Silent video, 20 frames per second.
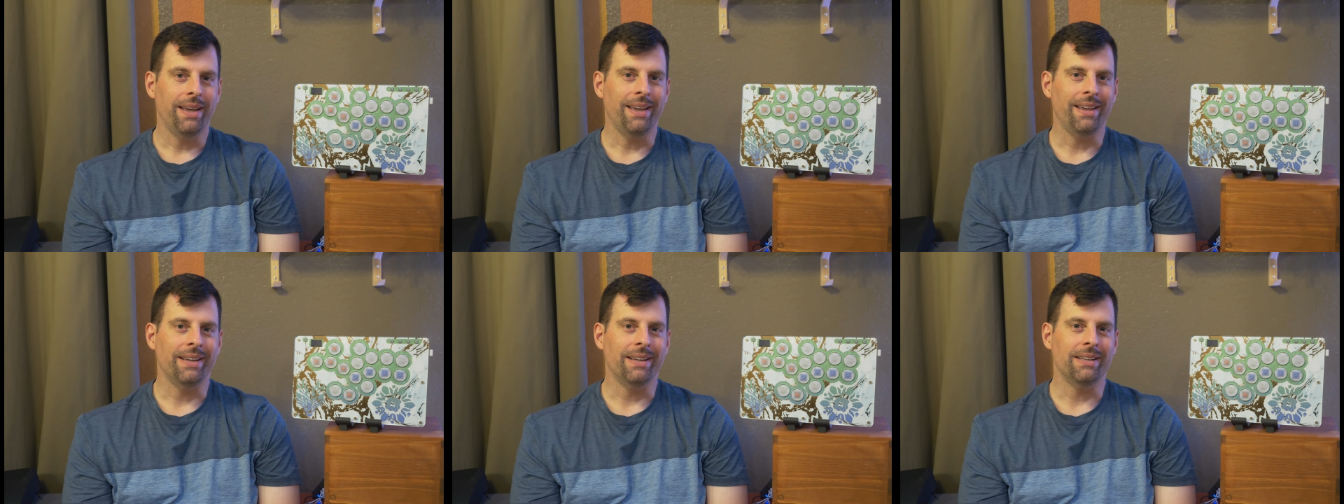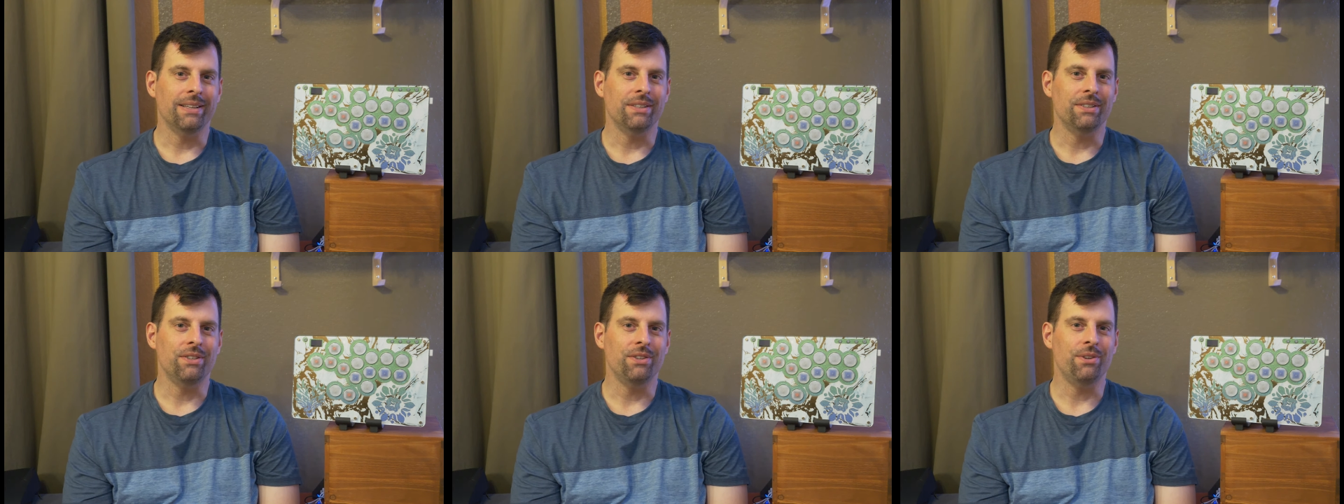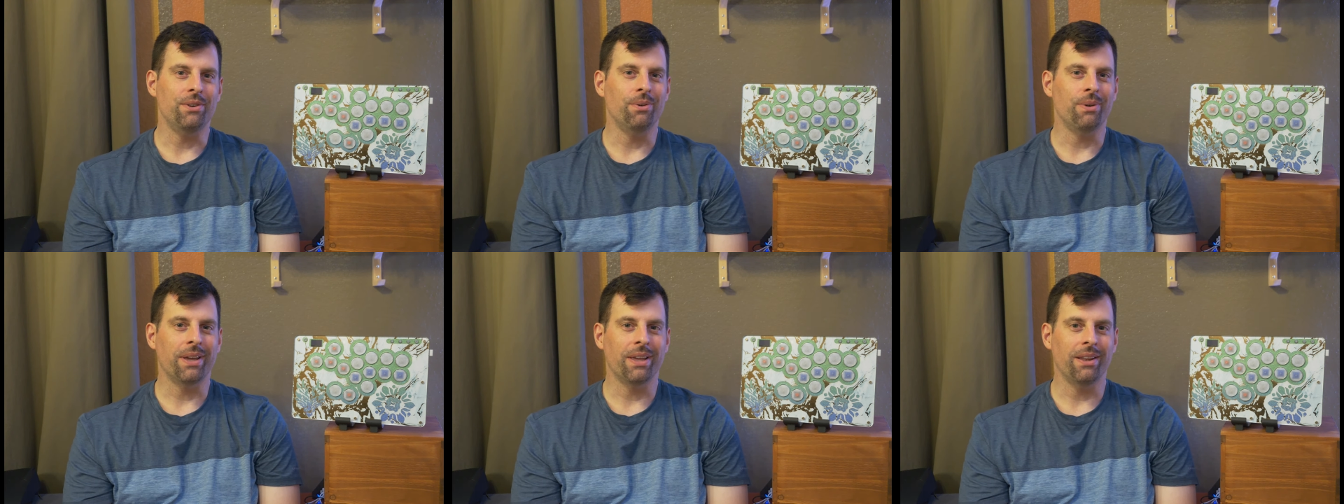and you
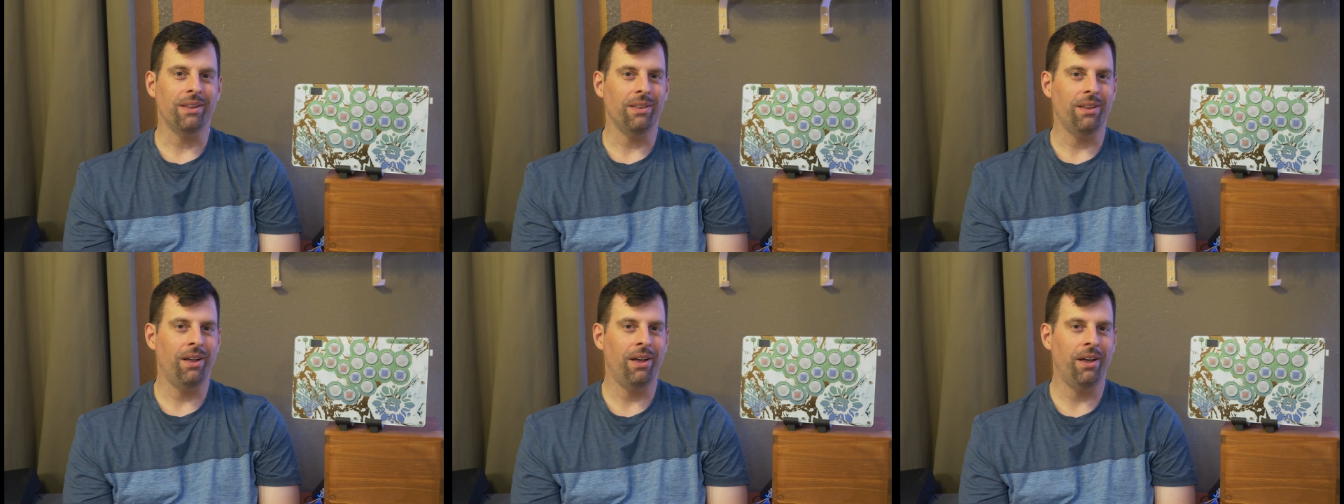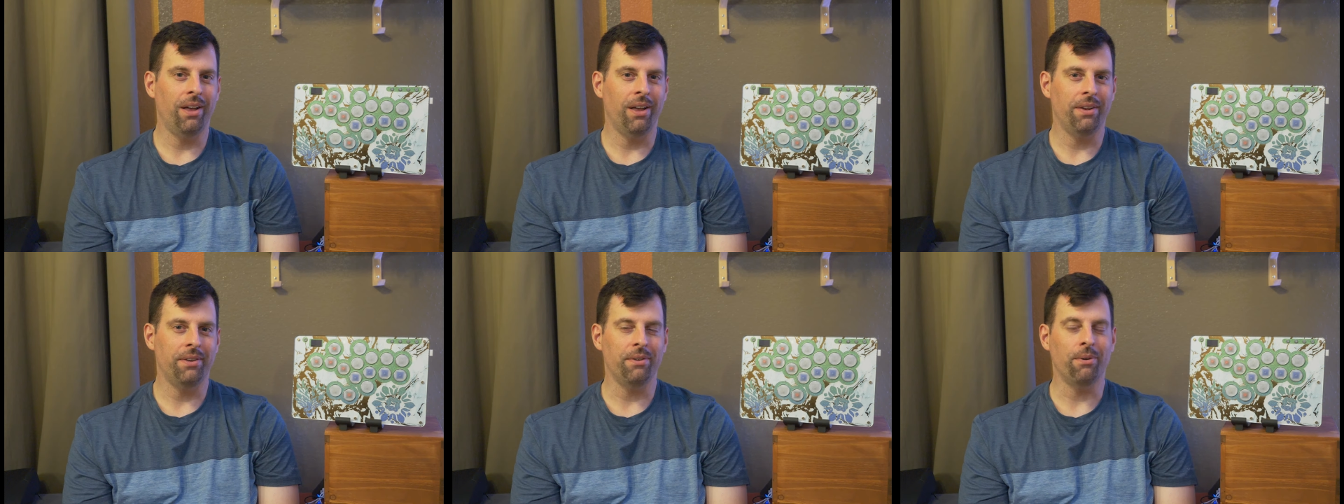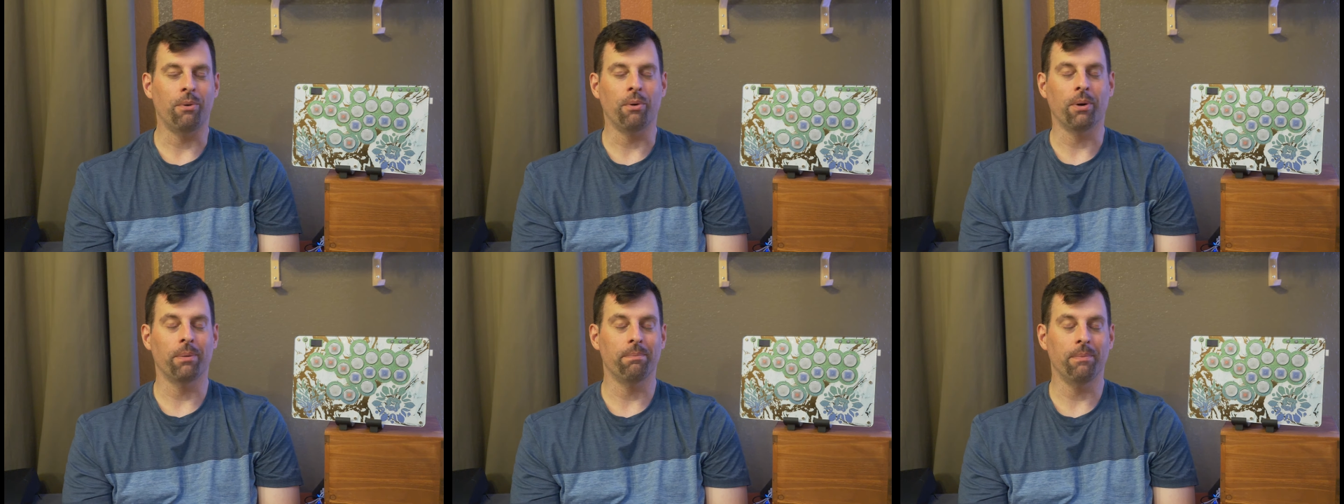don't get a lot
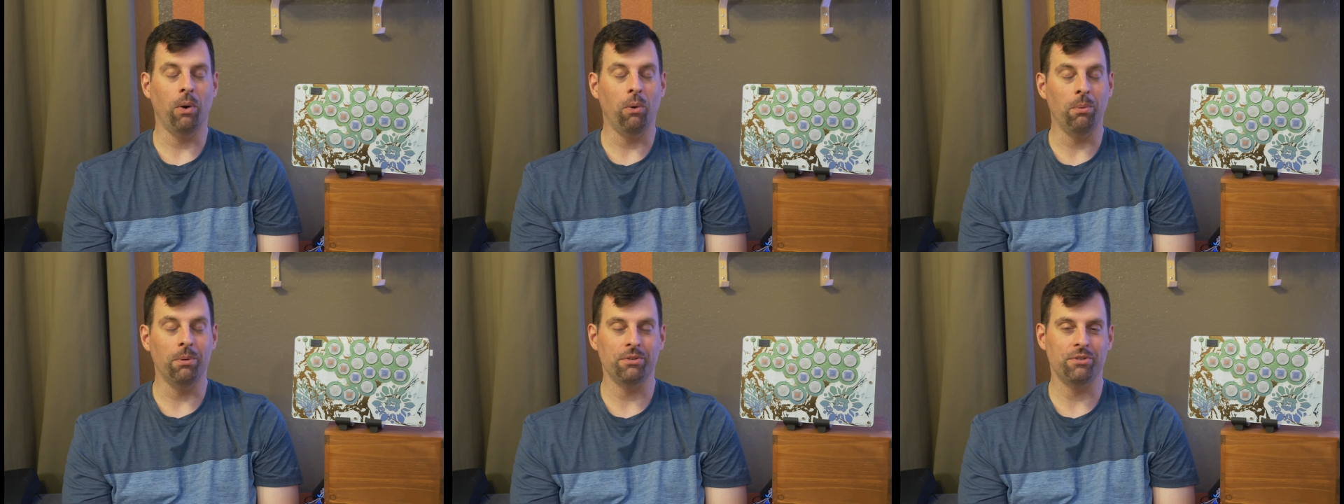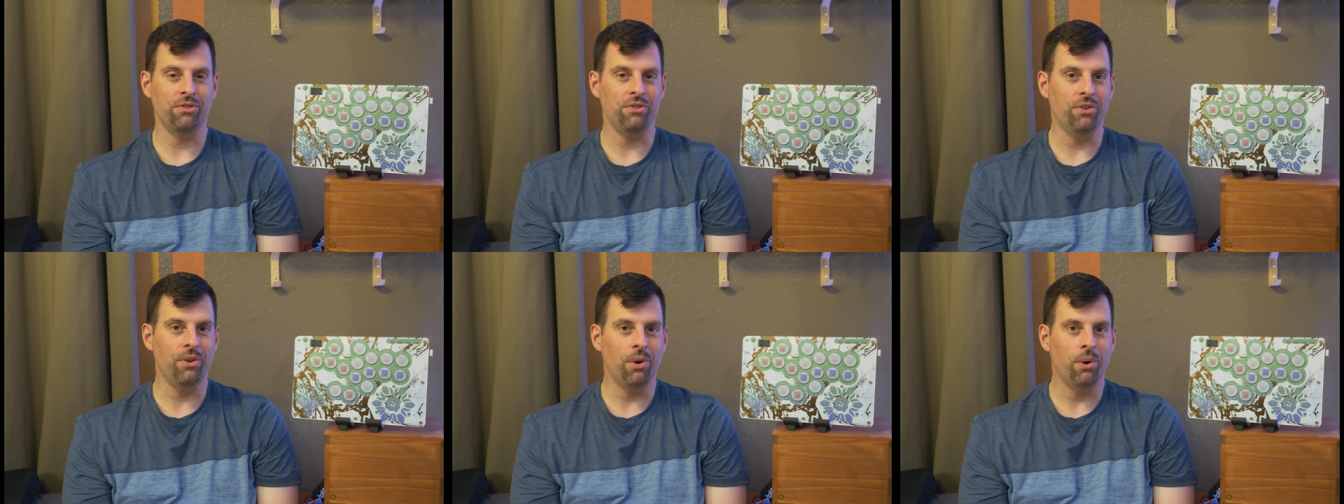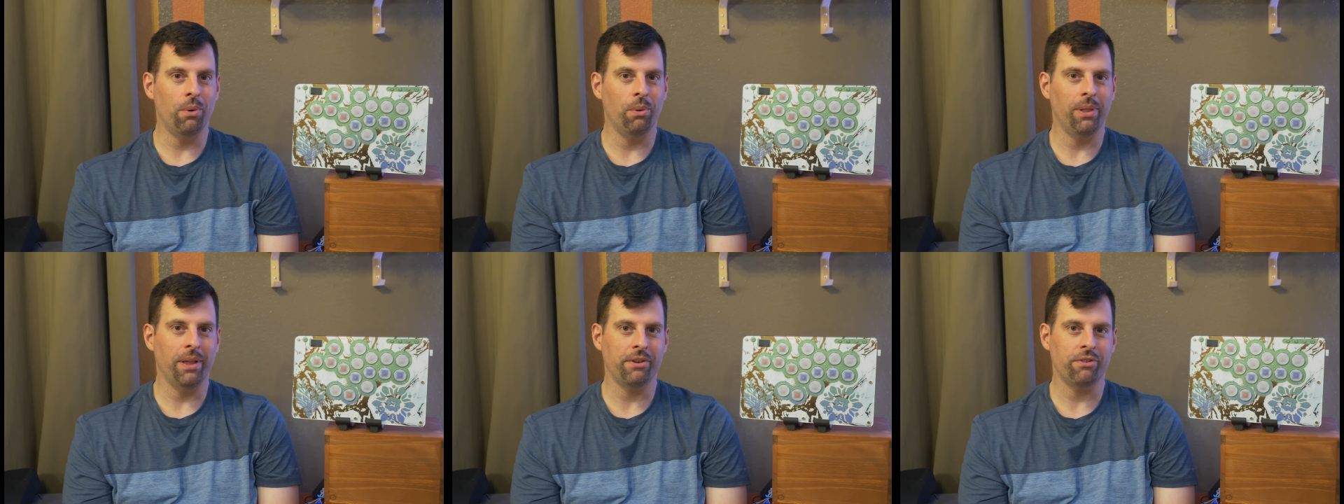or almost
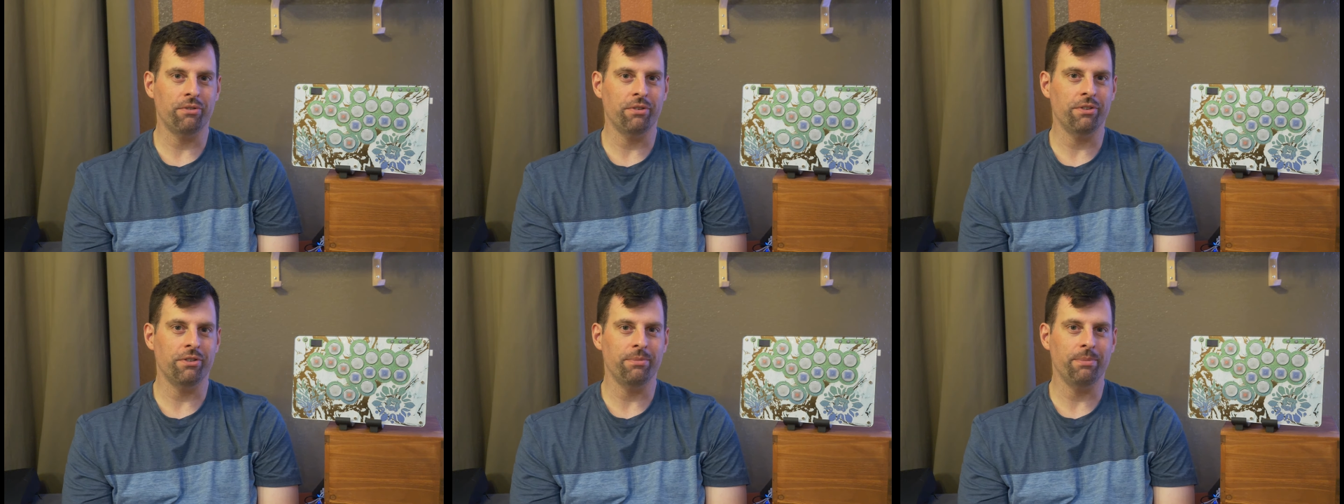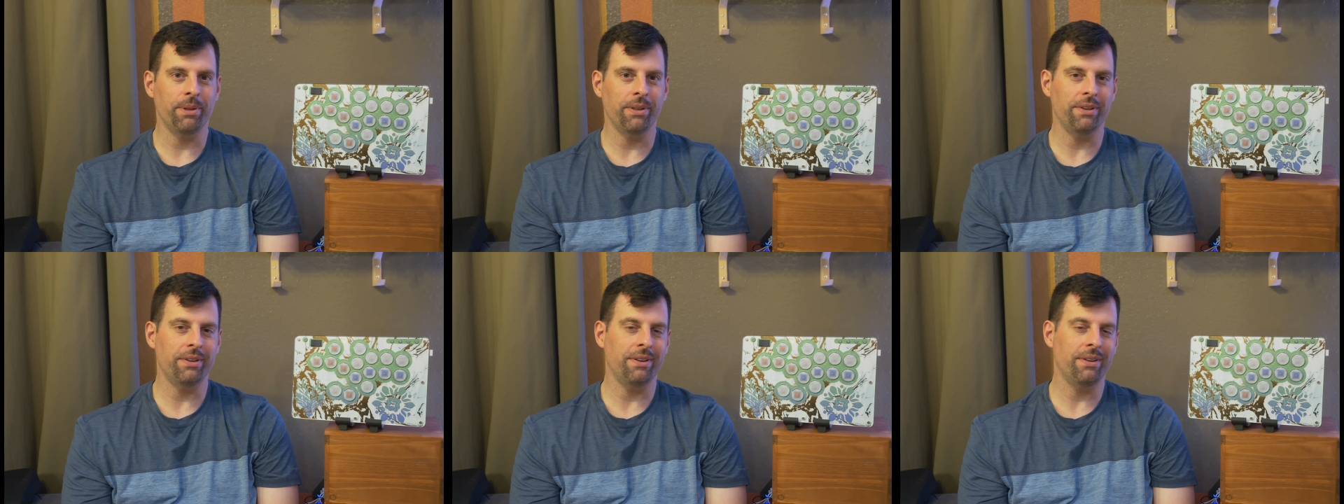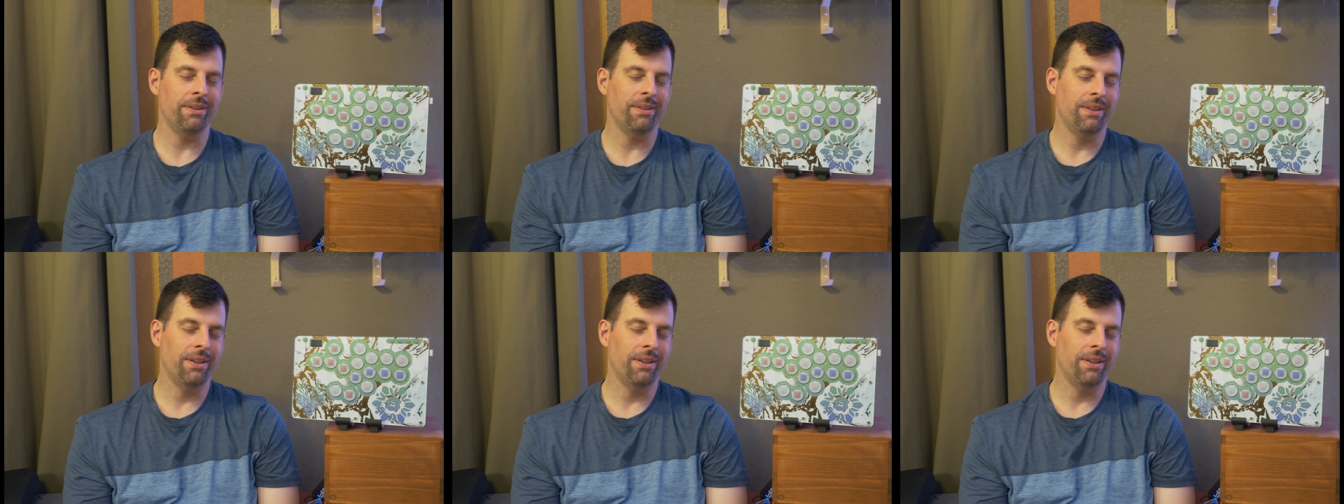no light transmissibility